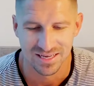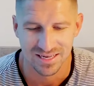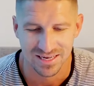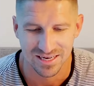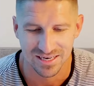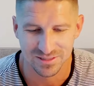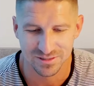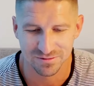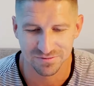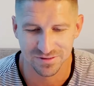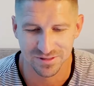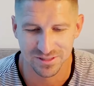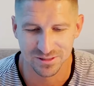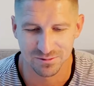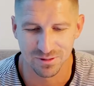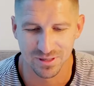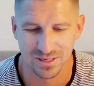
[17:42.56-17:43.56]
Here's the
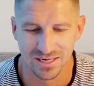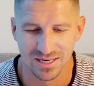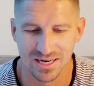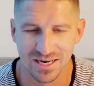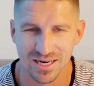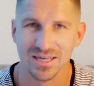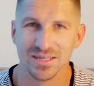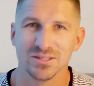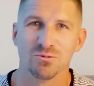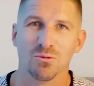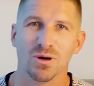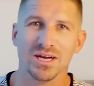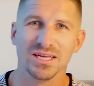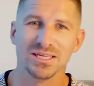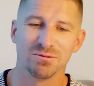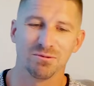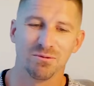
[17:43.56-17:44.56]
first one.
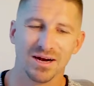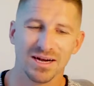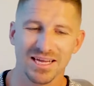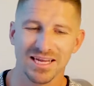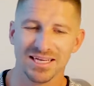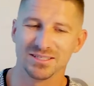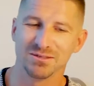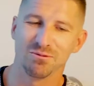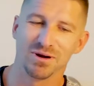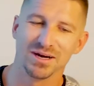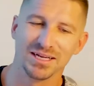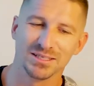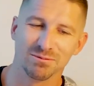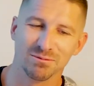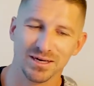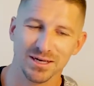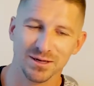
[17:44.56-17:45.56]
2020 and
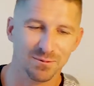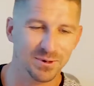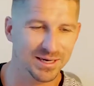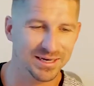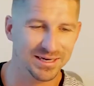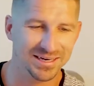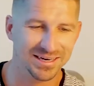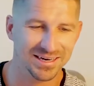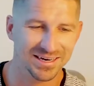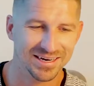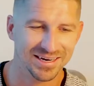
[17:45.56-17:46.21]
2021.